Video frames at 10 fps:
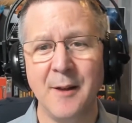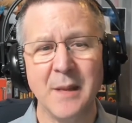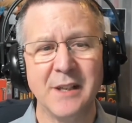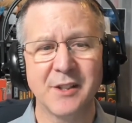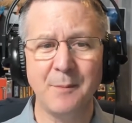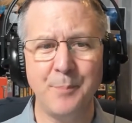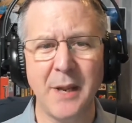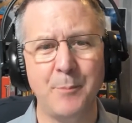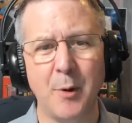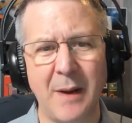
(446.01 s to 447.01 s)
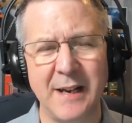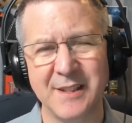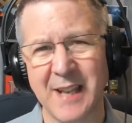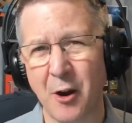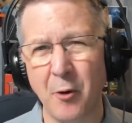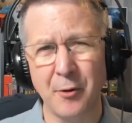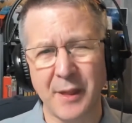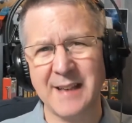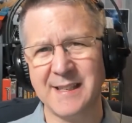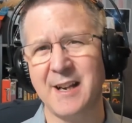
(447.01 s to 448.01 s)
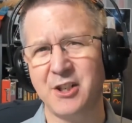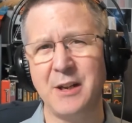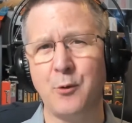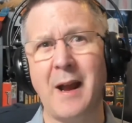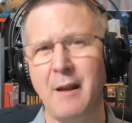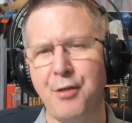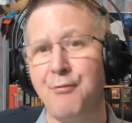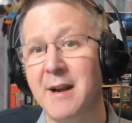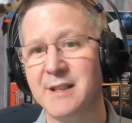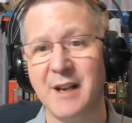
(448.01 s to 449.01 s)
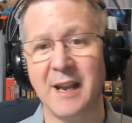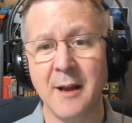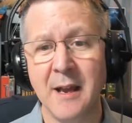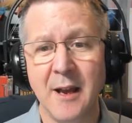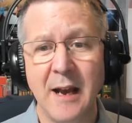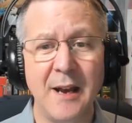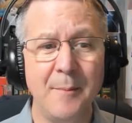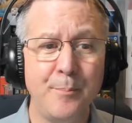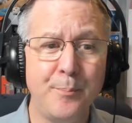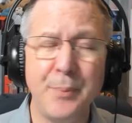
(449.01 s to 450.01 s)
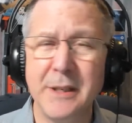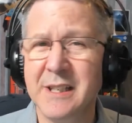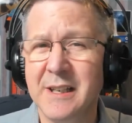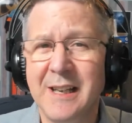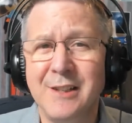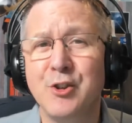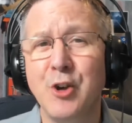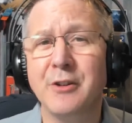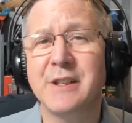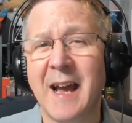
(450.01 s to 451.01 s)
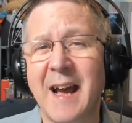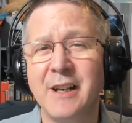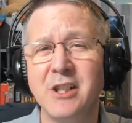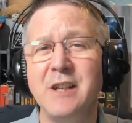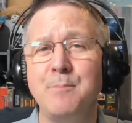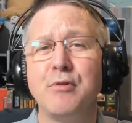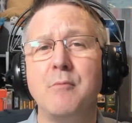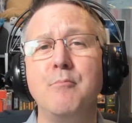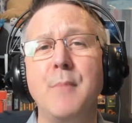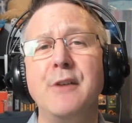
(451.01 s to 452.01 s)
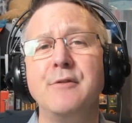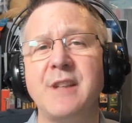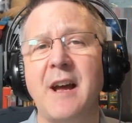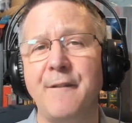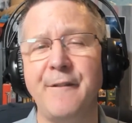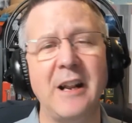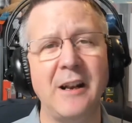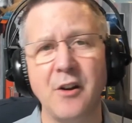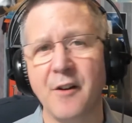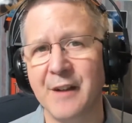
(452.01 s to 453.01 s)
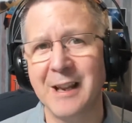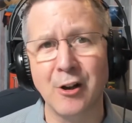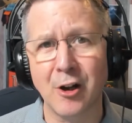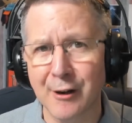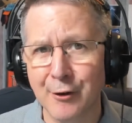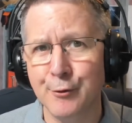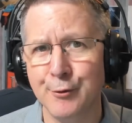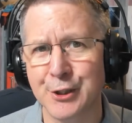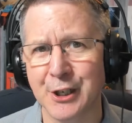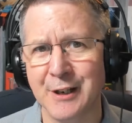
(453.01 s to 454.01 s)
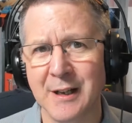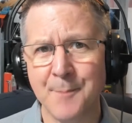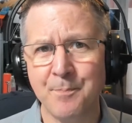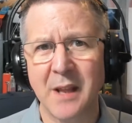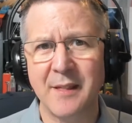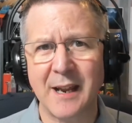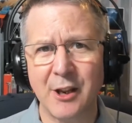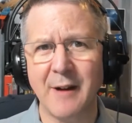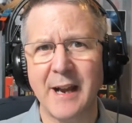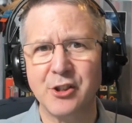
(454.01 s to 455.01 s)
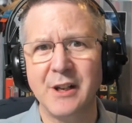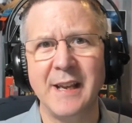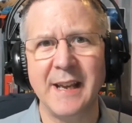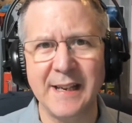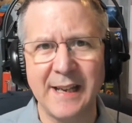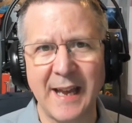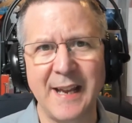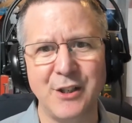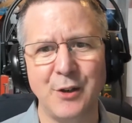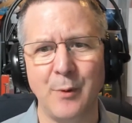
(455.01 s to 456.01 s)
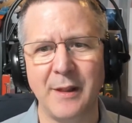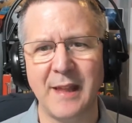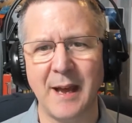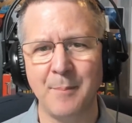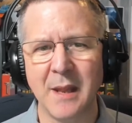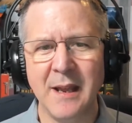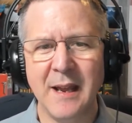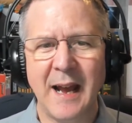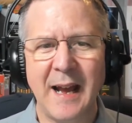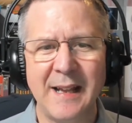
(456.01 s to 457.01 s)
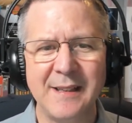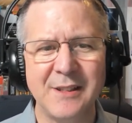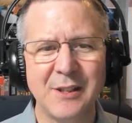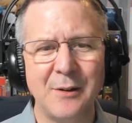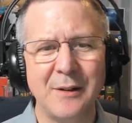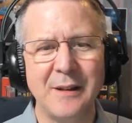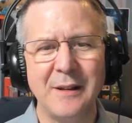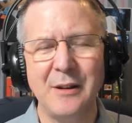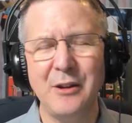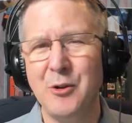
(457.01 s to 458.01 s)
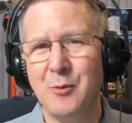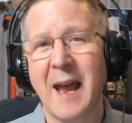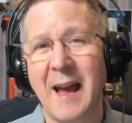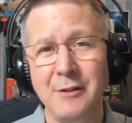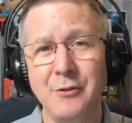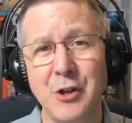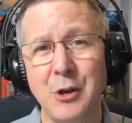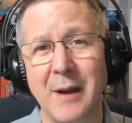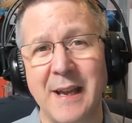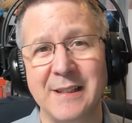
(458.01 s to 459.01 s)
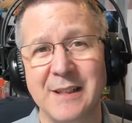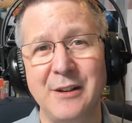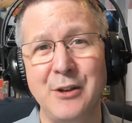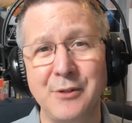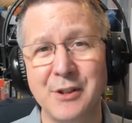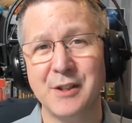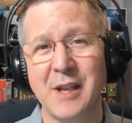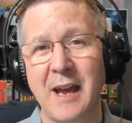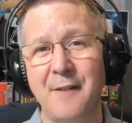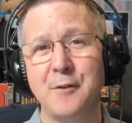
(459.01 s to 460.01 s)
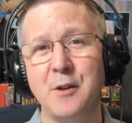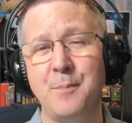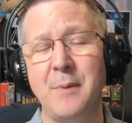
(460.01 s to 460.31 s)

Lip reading: Some people might say, oh, that's actually quite threatening. But it's not. It actually promotes that feeling of inclusion, that you're actually engaging with them. And you can do it, you just have to